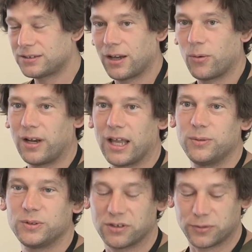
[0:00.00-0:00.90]
say what
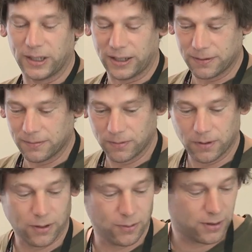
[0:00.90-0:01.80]
language they're speaking.
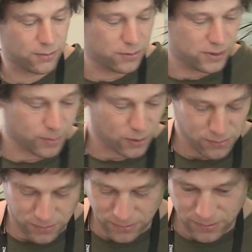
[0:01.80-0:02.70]
I'll, I'll do a demo.
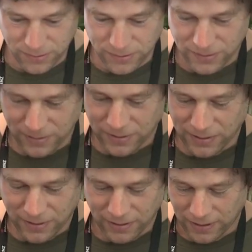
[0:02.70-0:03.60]

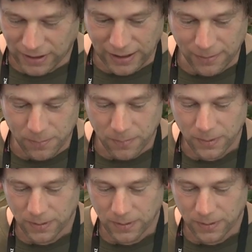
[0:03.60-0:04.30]
Um,